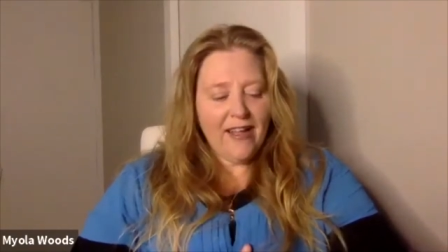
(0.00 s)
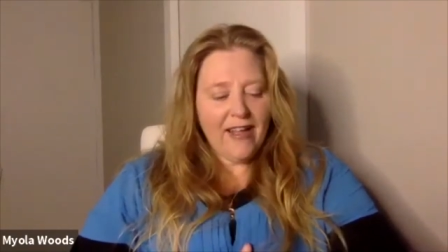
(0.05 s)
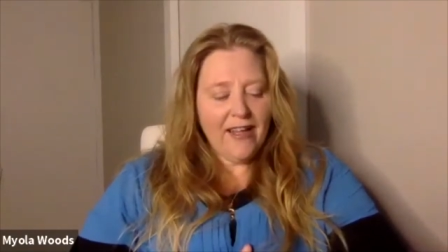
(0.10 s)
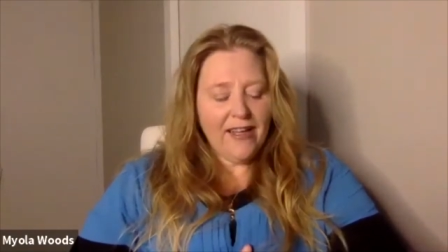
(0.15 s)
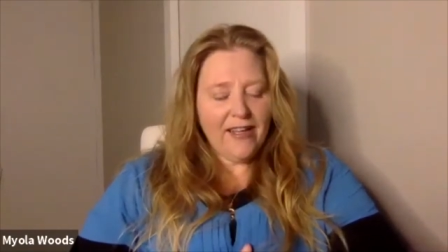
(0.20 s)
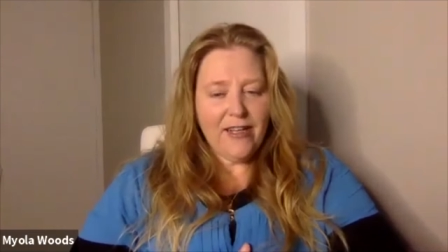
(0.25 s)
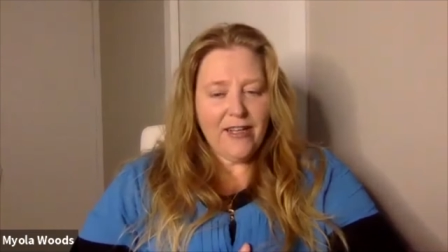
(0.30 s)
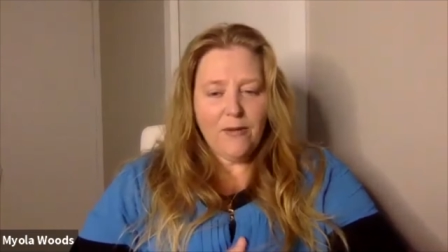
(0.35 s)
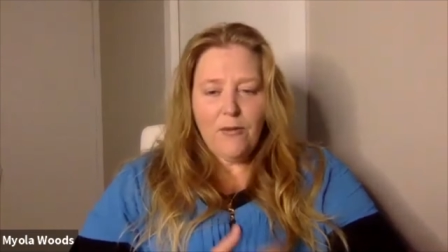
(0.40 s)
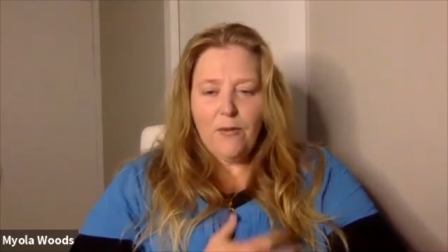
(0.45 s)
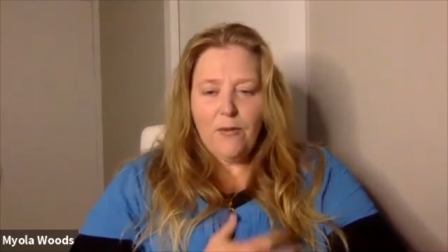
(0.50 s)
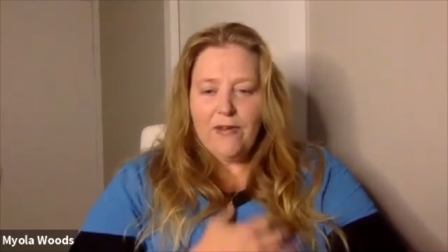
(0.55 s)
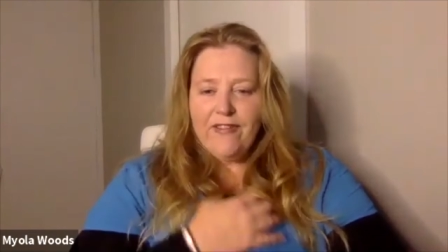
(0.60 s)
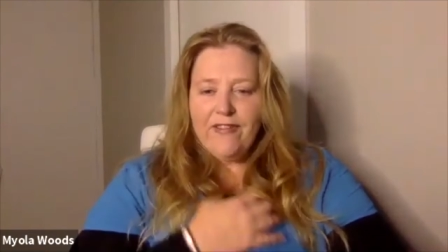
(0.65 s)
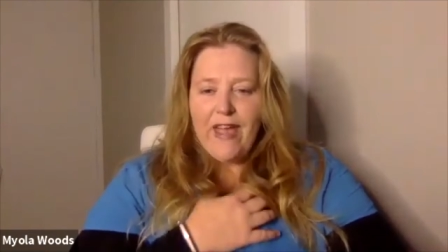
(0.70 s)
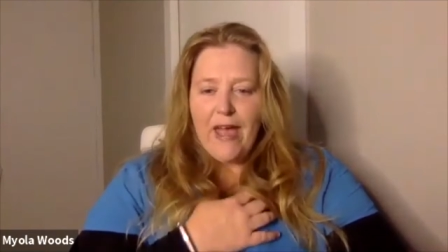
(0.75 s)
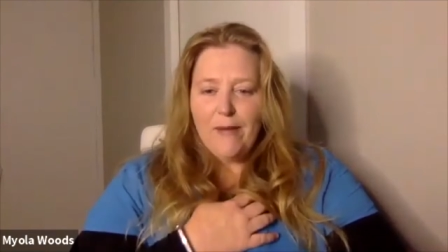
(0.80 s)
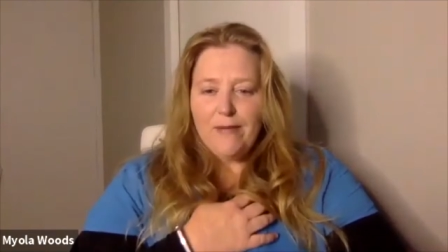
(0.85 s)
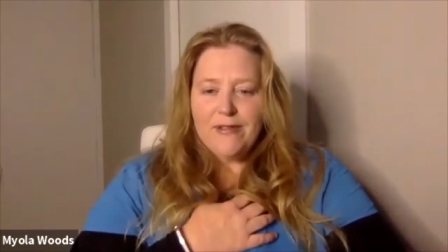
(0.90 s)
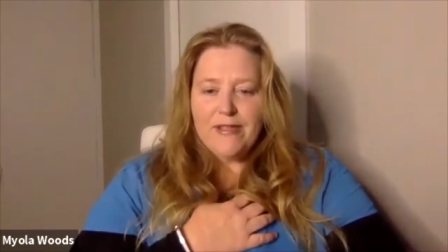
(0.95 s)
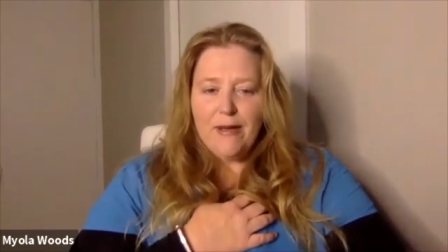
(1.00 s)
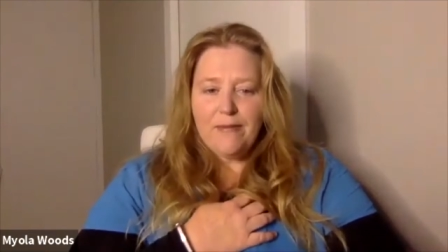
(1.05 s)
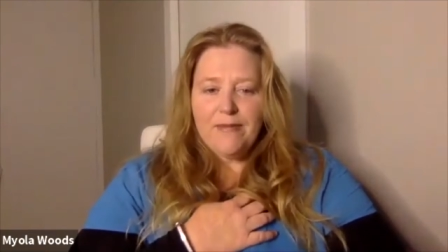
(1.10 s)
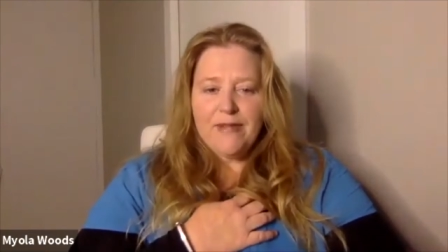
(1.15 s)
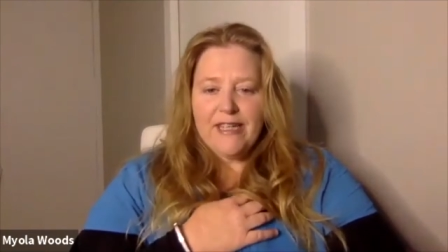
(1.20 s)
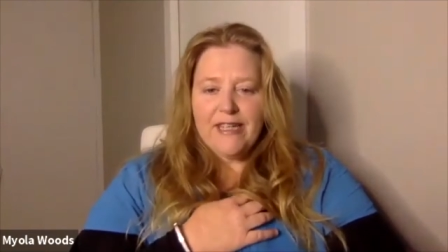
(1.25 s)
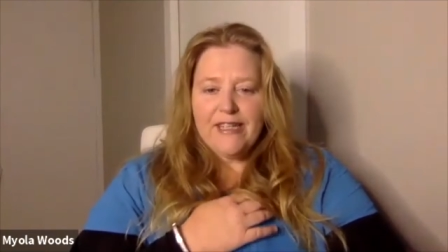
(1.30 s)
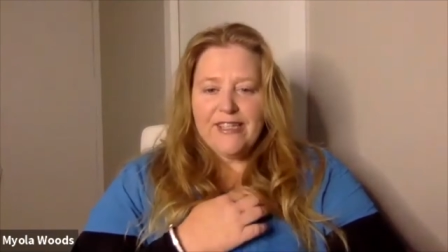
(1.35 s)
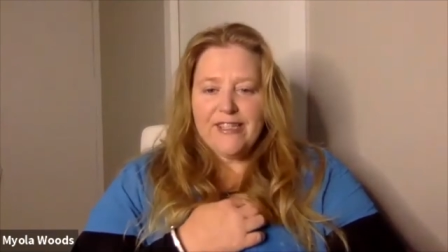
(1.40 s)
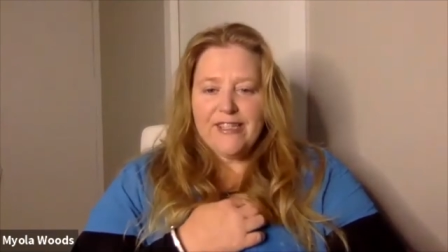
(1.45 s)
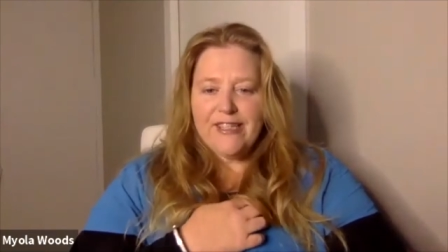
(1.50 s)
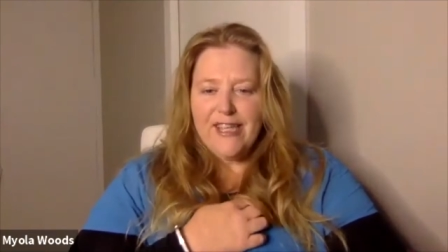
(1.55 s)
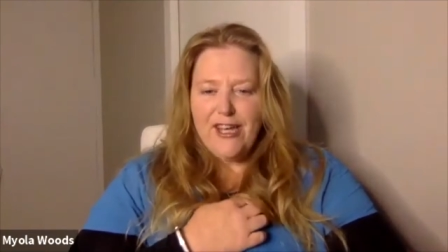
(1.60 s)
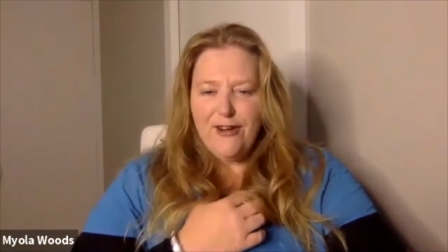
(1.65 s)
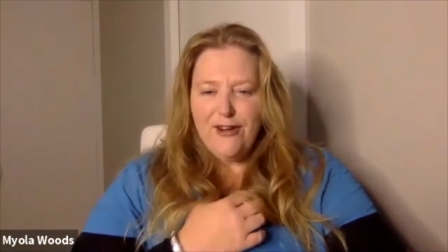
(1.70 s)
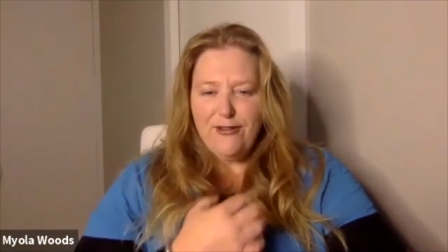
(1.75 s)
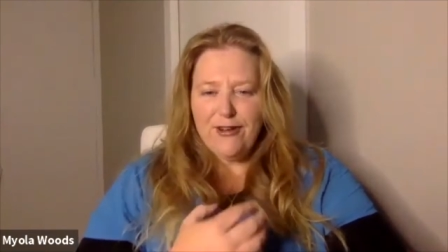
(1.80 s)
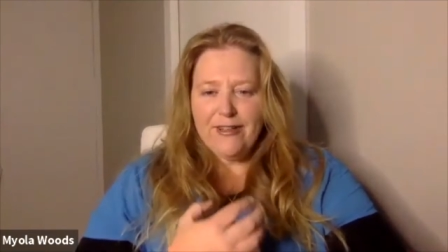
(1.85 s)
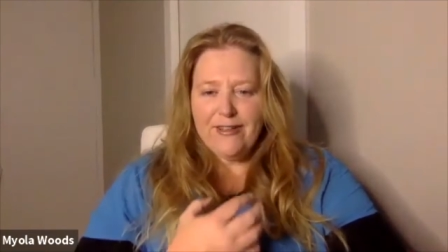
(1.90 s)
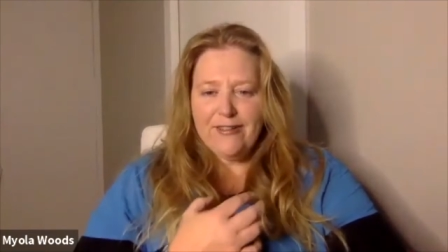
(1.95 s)
you know when we've kept something
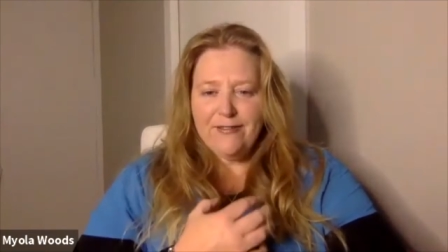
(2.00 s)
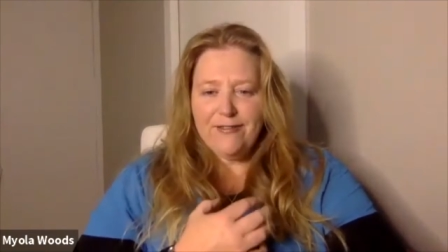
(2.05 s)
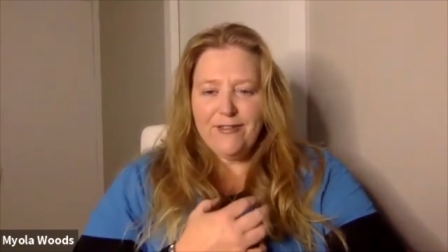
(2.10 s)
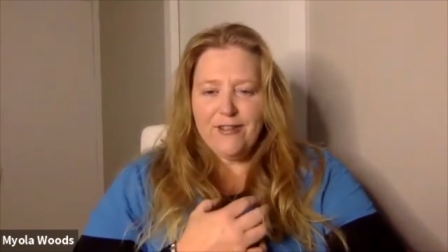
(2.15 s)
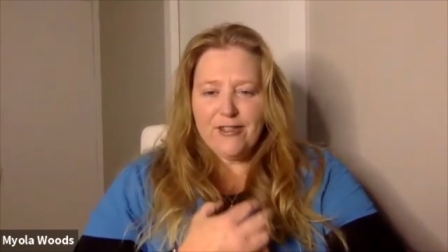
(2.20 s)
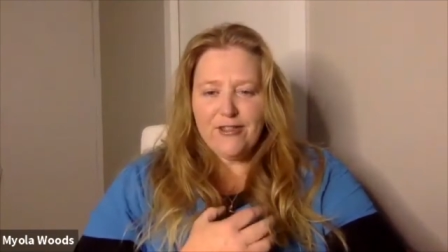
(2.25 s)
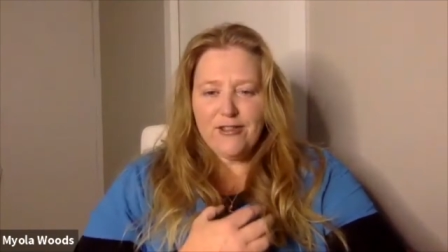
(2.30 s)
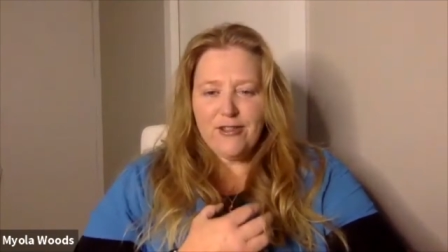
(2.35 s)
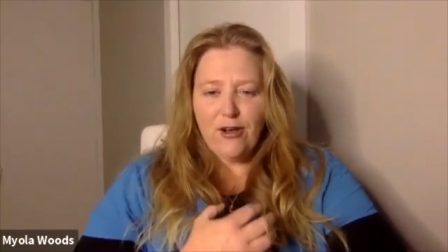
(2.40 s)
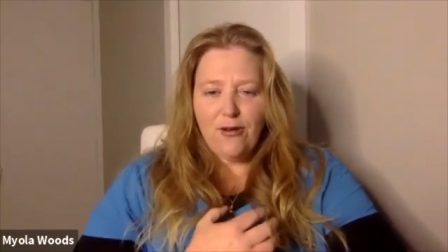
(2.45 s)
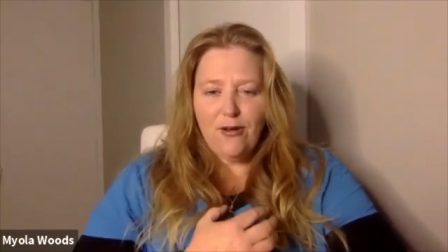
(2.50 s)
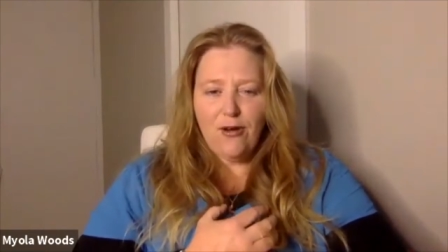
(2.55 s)
secret for so mm.